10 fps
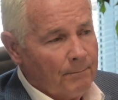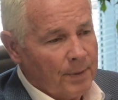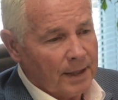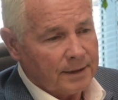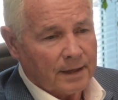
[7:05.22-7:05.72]

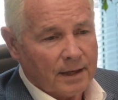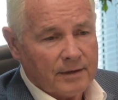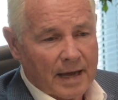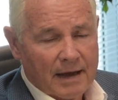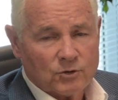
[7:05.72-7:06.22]
but
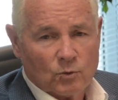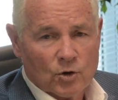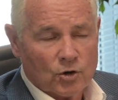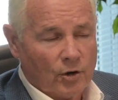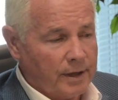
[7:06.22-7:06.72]
they have to
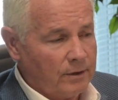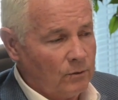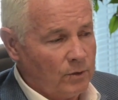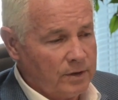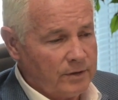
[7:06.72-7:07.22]
work on it.
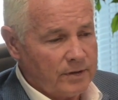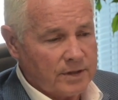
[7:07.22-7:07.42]
One of the